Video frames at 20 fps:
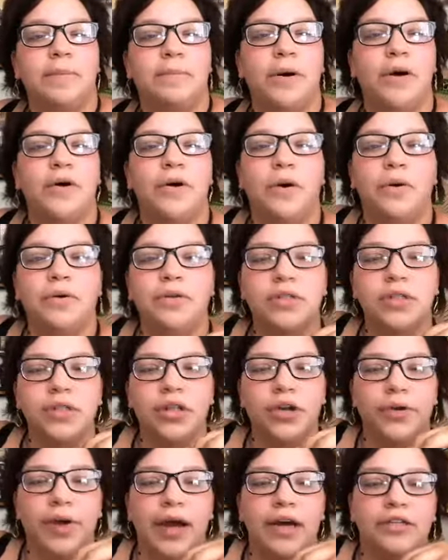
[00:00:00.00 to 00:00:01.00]
to poke holes in
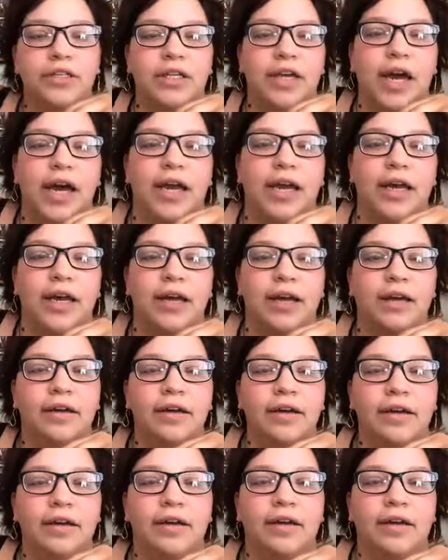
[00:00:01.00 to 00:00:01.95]
the ground to kind of